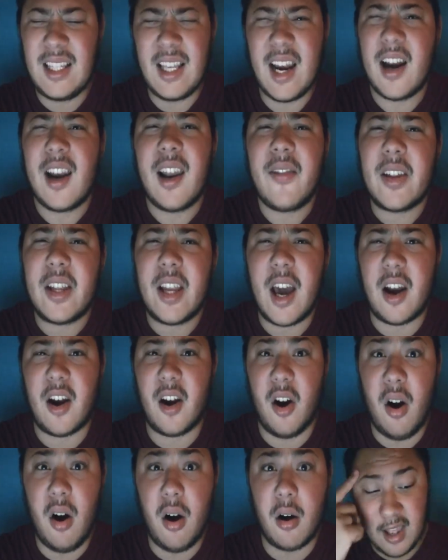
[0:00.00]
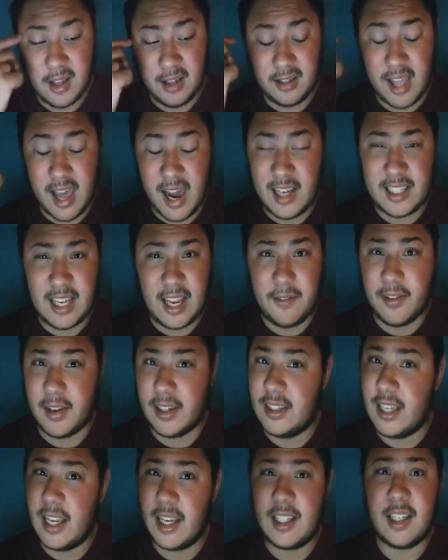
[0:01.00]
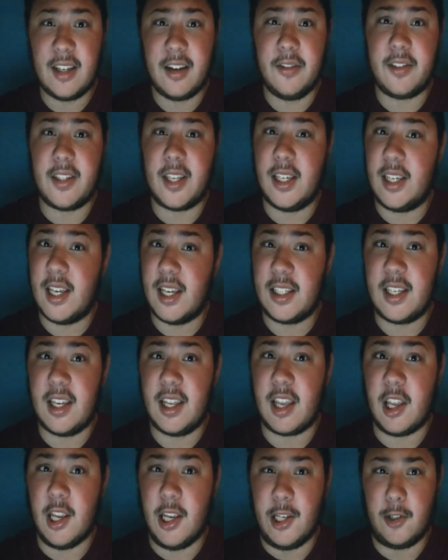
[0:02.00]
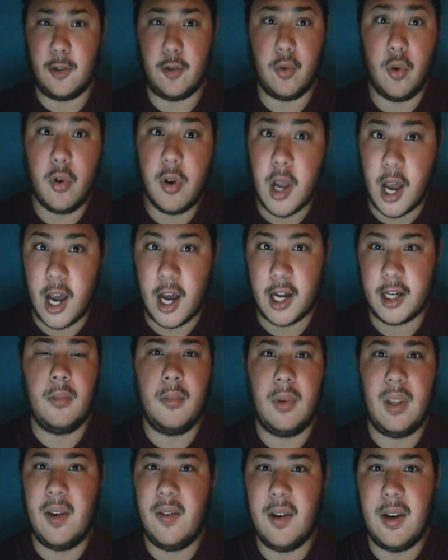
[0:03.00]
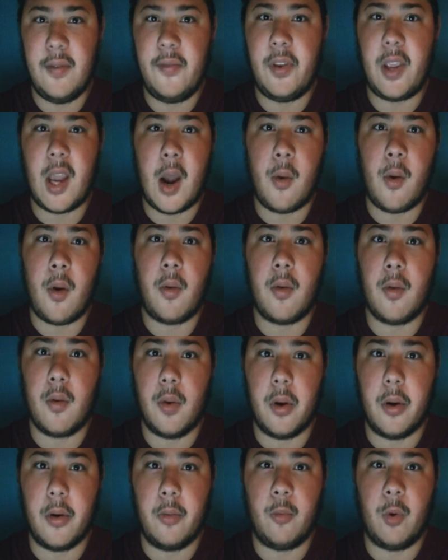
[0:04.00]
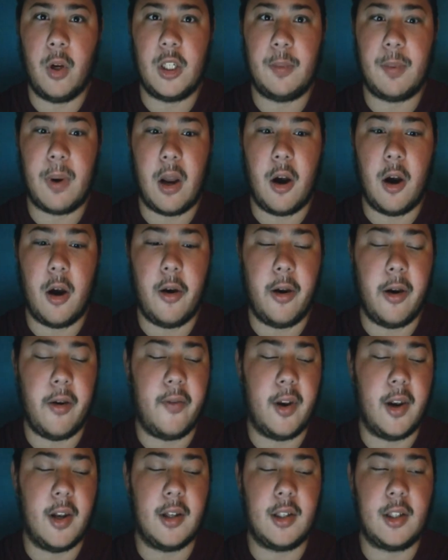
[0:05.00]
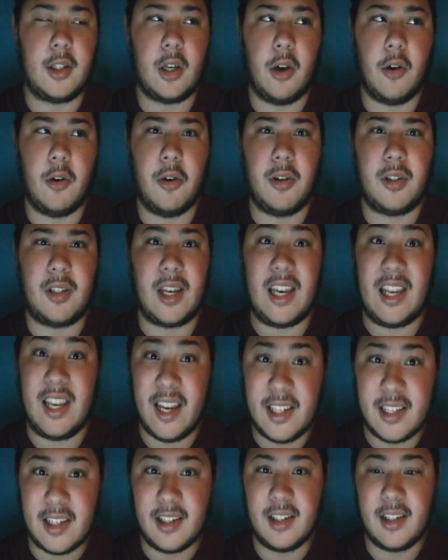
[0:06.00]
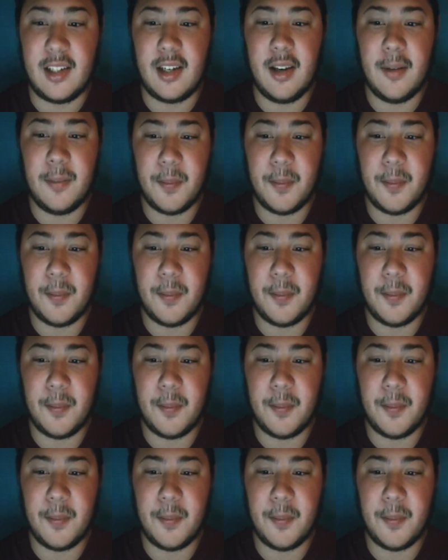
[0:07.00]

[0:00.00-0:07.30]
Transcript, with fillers: not a loving God at all. That is a vindictive, sadistic, and cruel God. Even if Yahweh were real, which by all evidence shows that he isn't,